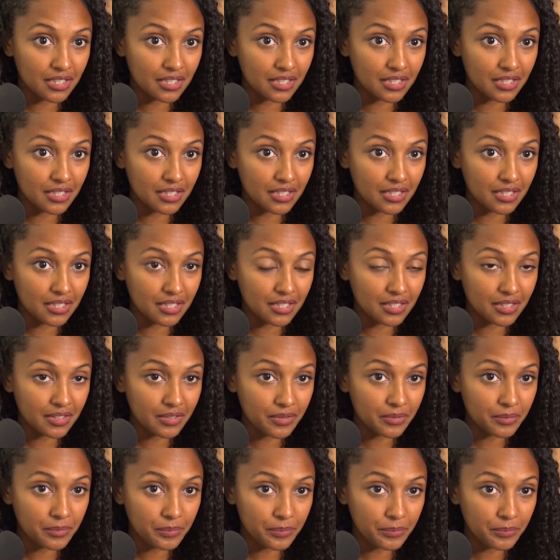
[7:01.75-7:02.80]

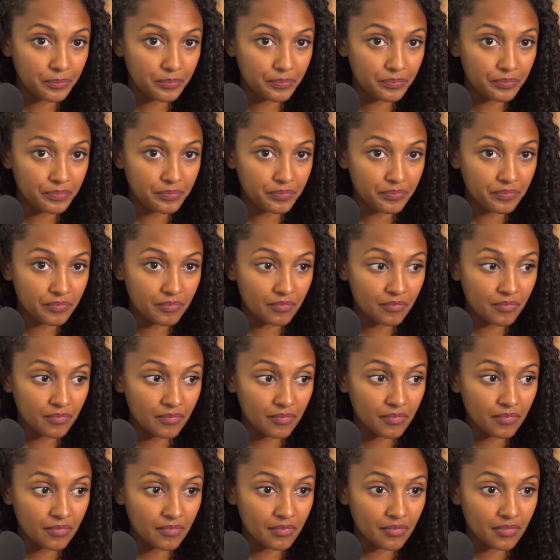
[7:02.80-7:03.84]

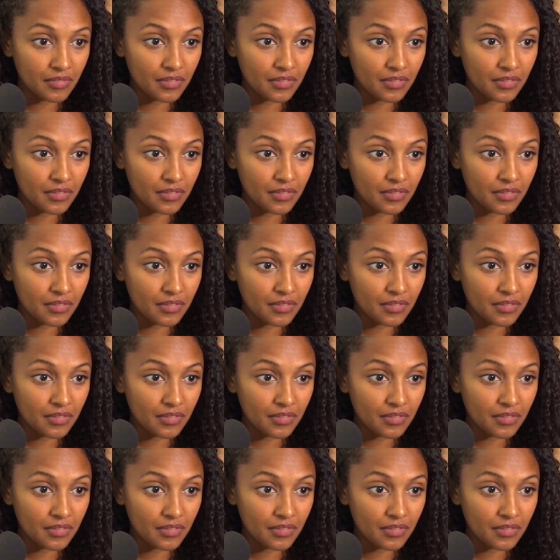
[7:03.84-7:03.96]
[no speech]